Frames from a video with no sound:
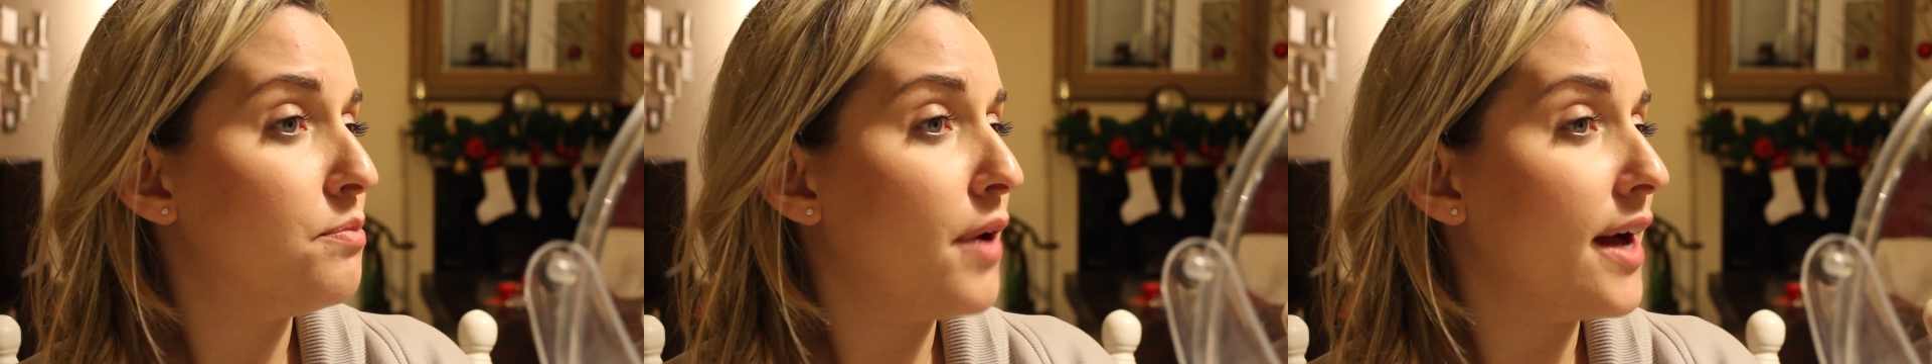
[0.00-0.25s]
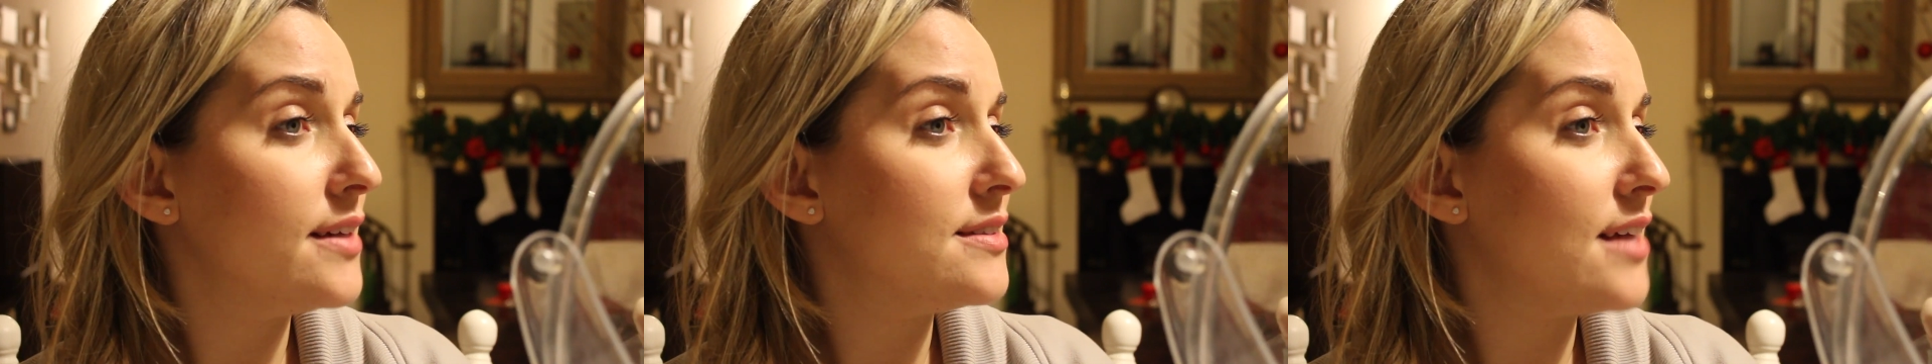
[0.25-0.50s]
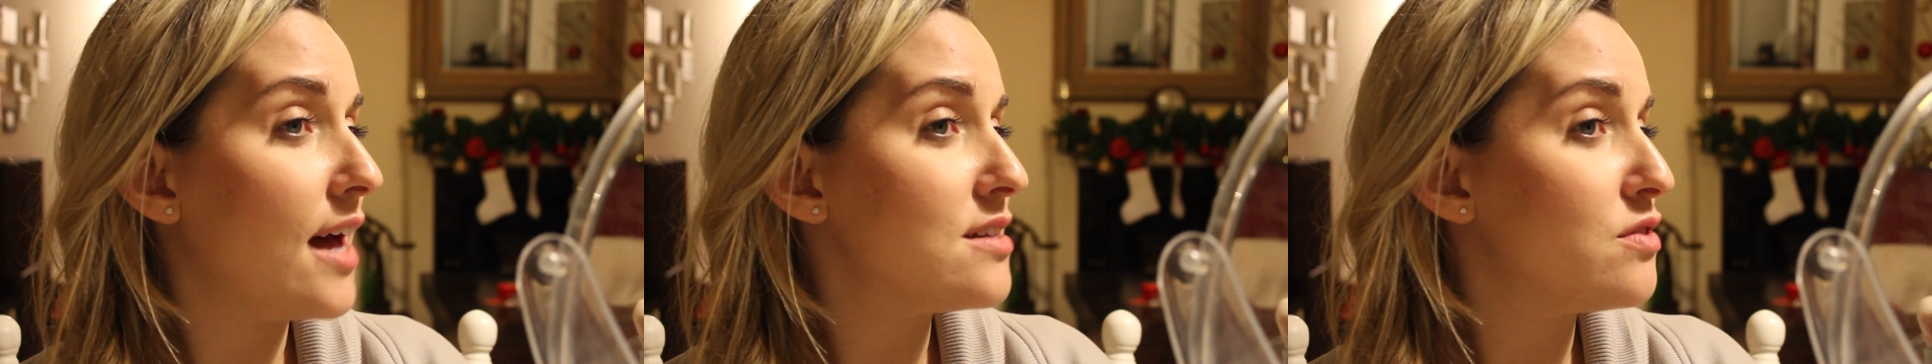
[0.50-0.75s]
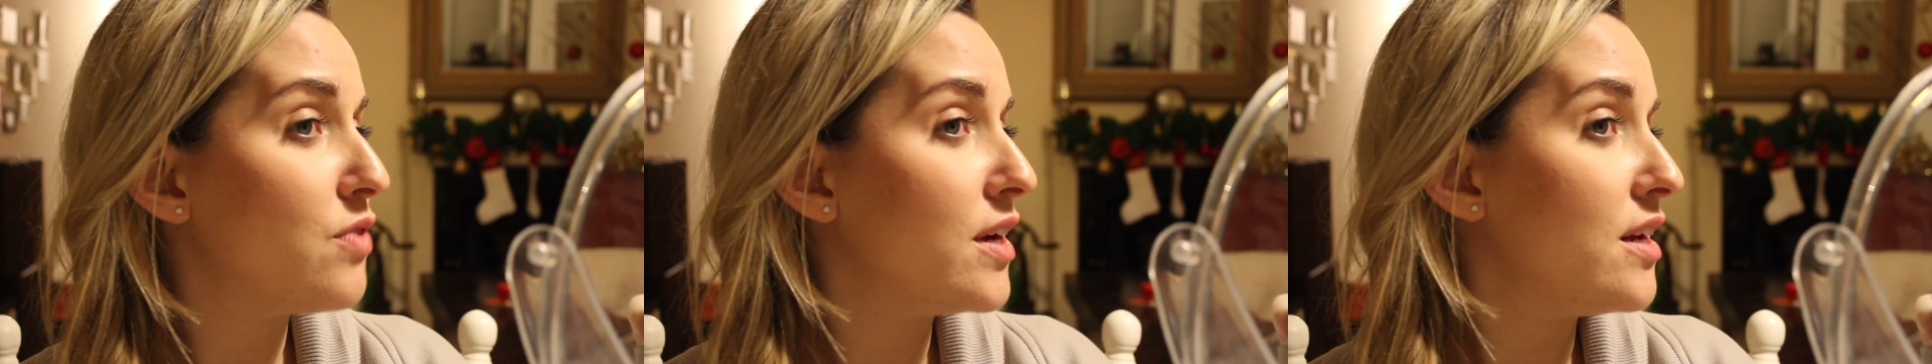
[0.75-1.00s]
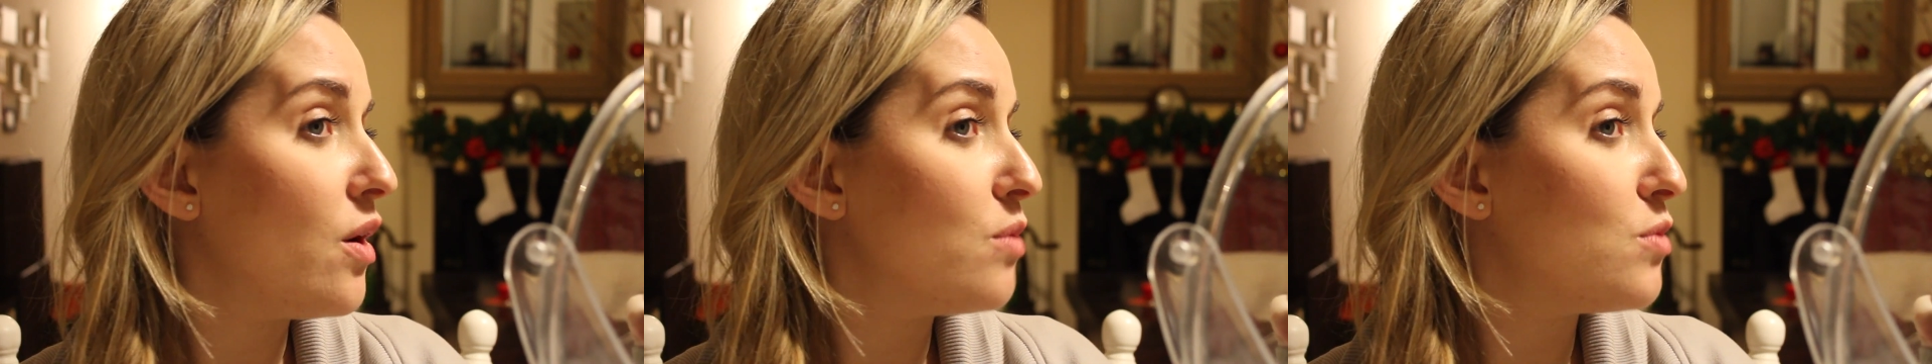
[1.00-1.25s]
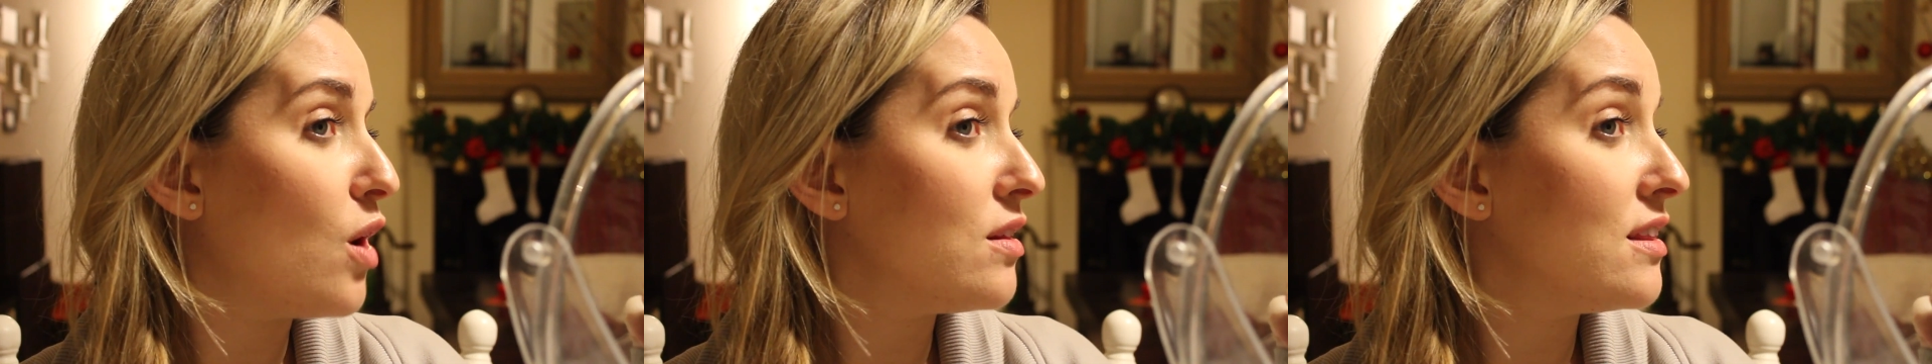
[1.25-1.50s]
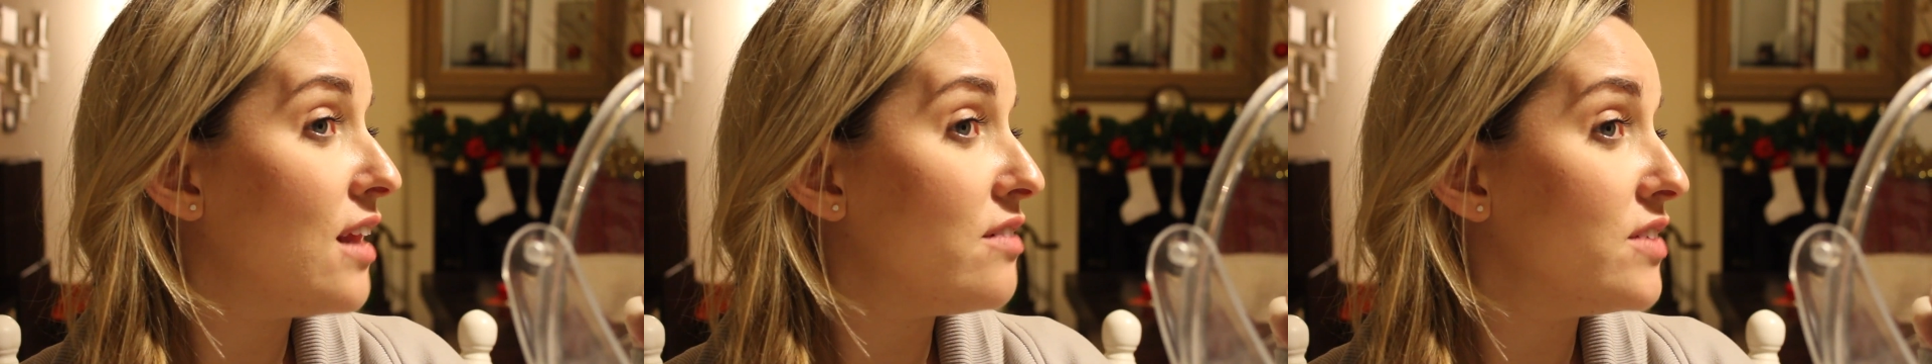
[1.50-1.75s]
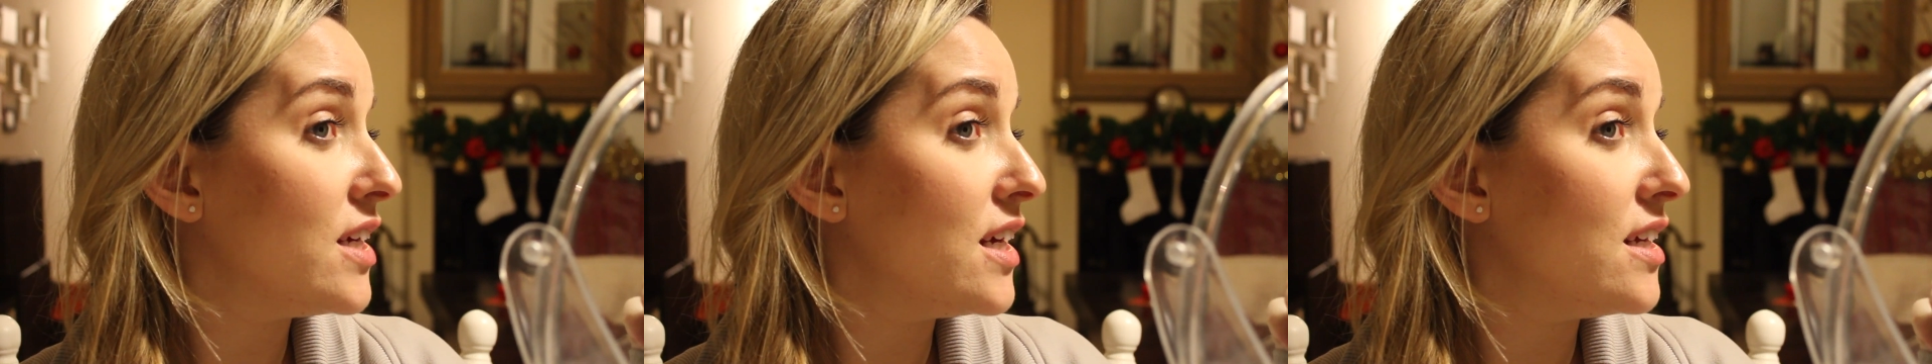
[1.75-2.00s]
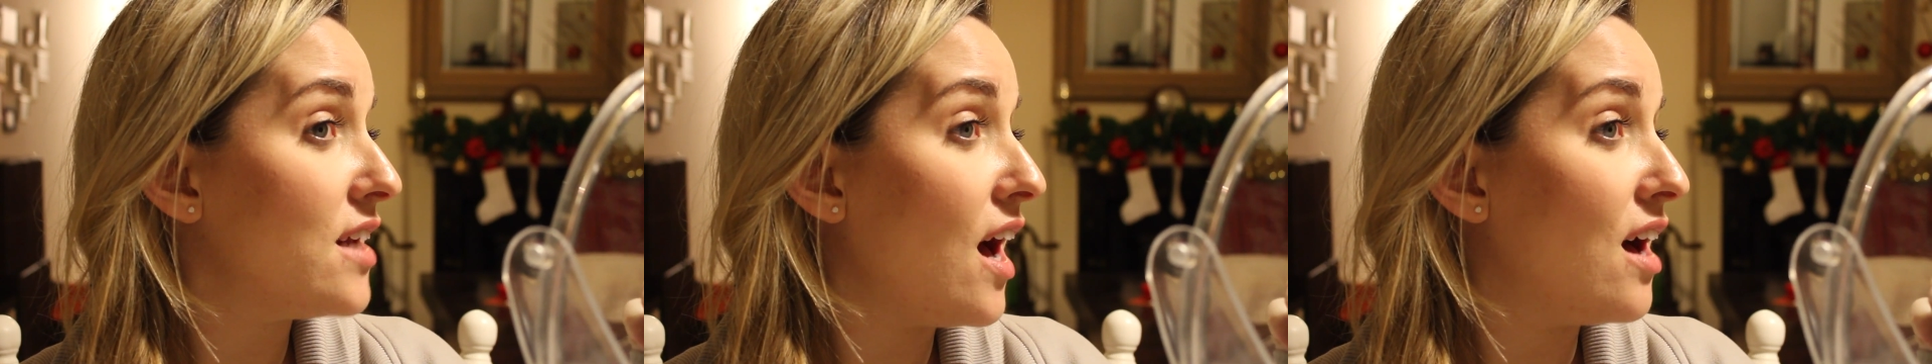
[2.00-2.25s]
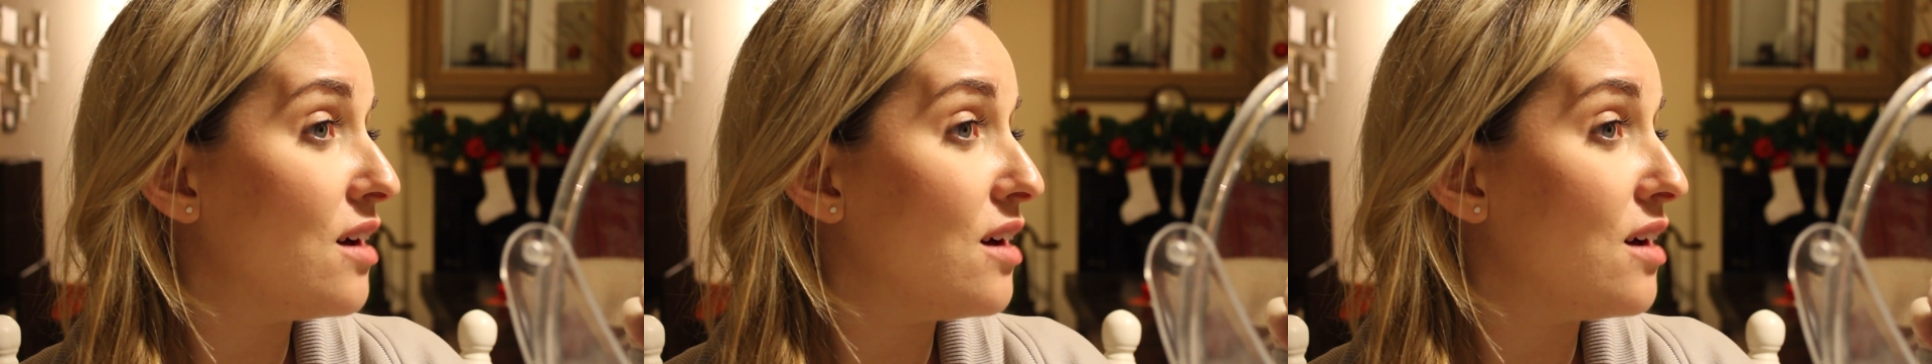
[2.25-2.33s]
but as of right now, I'm not loving it